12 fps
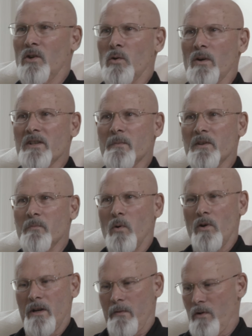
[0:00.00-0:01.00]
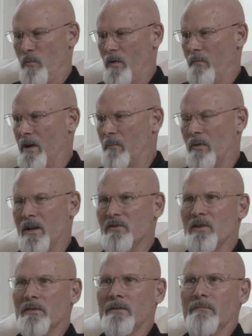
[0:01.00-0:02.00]
Christmas morning, I'm opening my
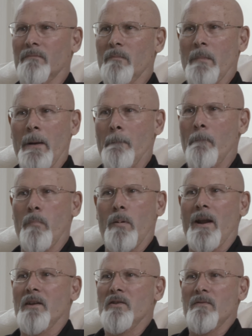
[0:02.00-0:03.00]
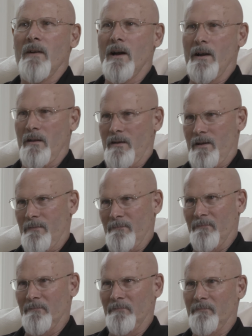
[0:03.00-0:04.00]
presents, brand new violin
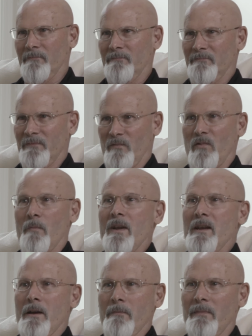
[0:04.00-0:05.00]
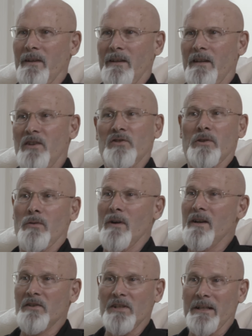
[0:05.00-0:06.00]
from him. He's the
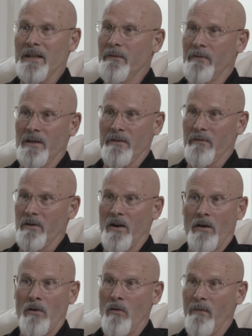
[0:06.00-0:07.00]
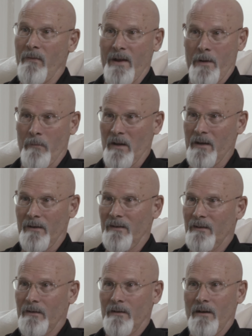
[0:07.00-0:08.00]
greatest gift giver in our whole family
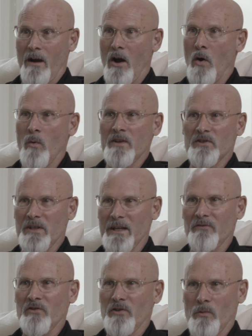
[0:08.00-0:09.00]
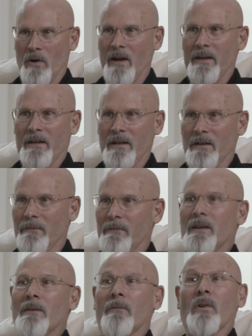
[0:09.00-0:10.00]
always gets the right
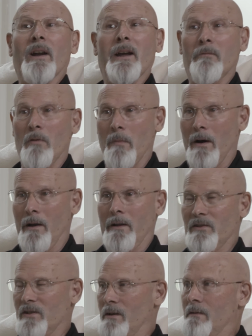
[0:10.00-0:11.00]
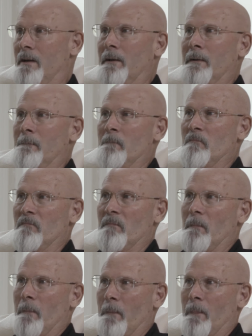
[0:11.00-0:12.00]
gift for everybody. So
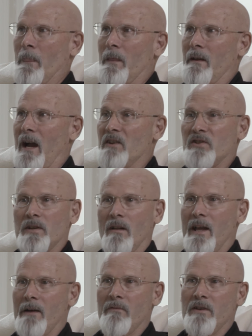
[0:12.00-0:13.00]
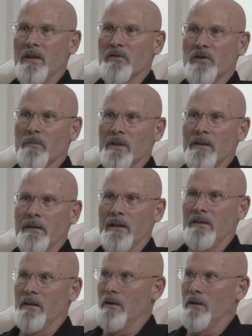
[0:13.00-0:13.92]
I still have the instrument, and